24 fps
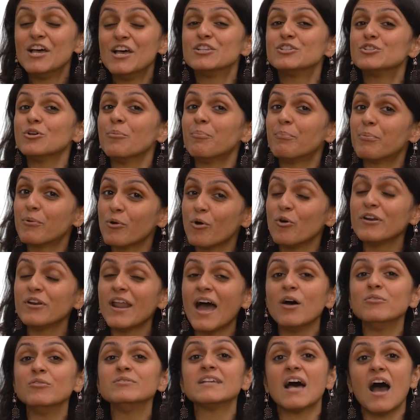So
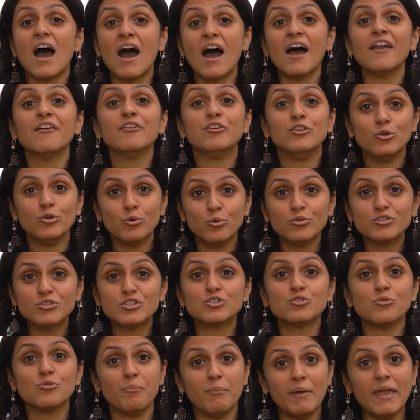pronouns are
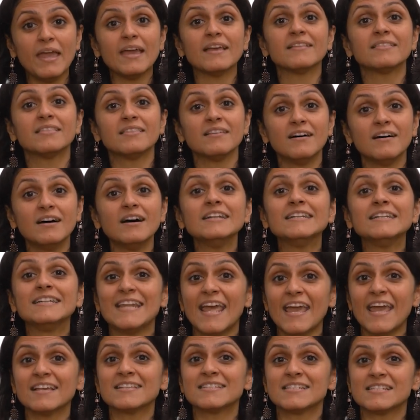used to make the
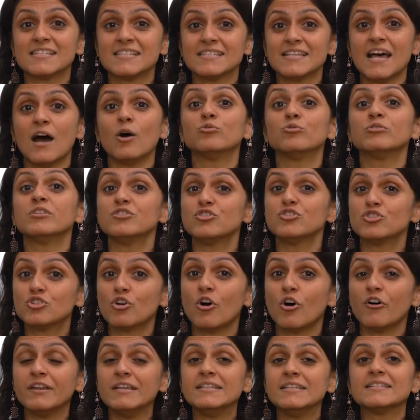text sound, the
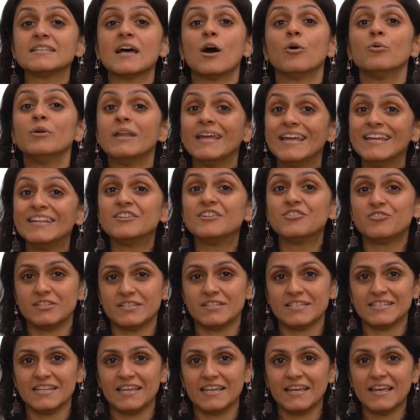story sound
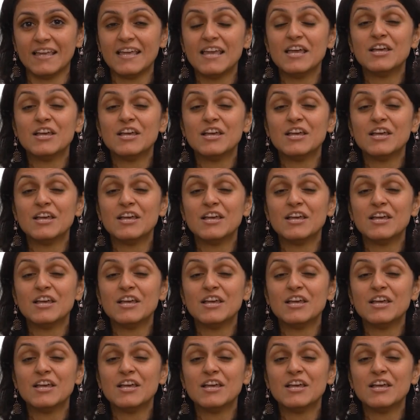interesting.